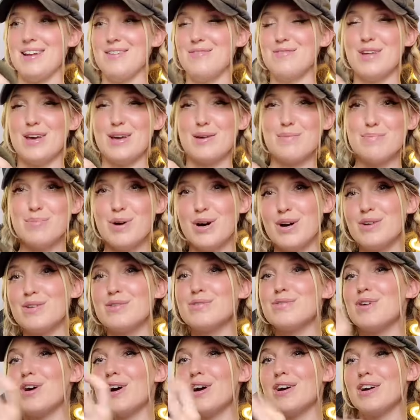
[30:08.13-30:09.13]
of like punk
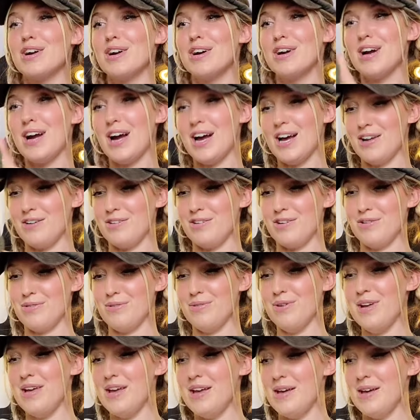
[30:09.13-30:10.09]
rock, or I don't know.